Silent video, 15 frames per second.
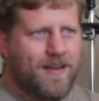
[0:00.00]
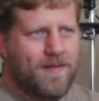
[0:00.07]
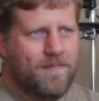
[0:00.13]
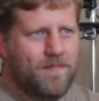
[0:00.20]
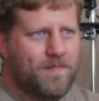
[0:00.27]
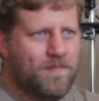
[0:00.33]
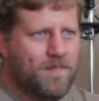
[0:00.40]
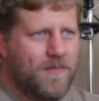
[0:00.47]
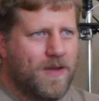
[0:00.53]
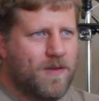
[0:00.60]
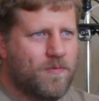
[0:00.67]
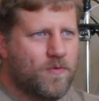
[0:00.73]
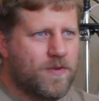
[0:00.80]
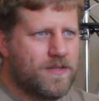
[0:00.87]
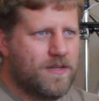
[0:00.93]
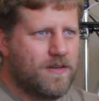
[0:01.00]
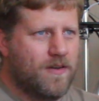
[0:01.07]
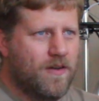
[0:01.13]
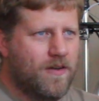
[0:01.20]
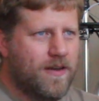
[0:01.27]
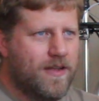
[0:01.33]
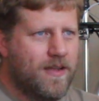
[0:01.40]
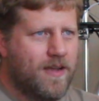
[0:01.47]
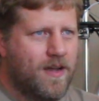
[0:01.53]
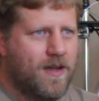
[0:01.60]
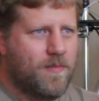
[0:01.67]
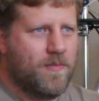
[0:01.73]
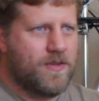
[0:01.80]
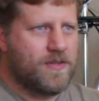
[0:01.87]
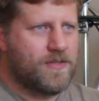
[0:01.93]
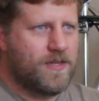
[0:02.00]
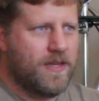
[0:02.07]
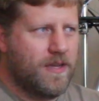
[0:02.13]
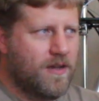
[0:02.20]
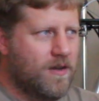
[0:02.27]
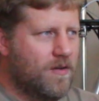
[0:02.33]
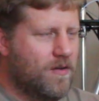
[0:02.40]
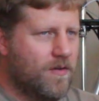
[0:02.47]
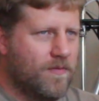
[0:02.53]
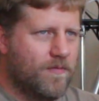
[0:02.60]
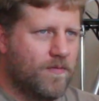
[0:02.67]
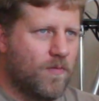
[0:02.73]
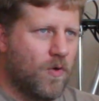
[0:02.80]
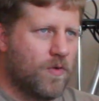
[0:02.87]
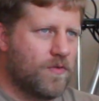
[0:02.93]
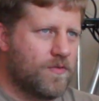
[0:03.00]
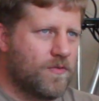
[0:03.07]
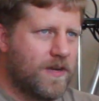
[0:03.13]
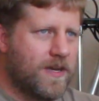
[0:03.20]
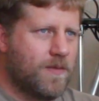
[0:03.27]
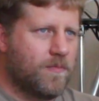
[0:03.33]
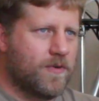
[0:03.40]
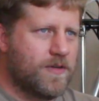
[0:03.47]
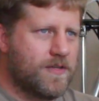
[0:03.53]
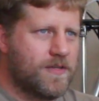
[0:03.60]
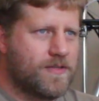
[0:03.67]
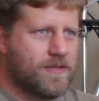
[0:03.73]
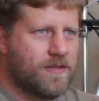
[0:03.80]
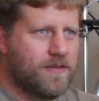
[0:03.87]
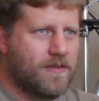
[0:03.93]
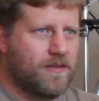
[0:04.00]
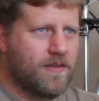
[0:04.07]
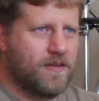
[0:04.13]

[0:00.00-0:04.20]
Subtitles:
I'm Quentin Harley. I'm the CEO of Morgan 3D Printers,